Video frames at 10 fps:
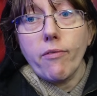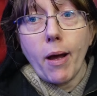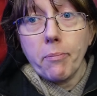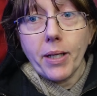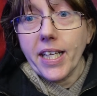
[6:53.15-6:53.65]

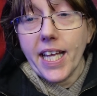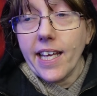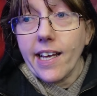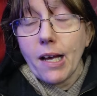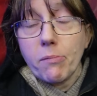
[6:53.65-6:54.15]
rambling
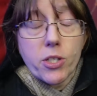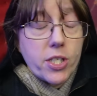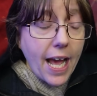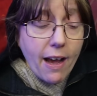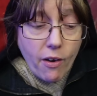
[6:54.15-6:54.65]
here. I'm
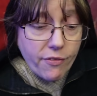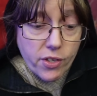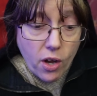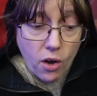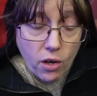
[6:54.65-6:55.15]
just out of
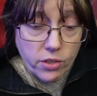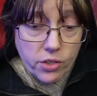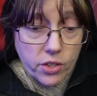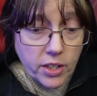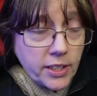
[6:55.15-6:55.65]

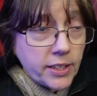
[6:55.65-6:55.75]
sorts.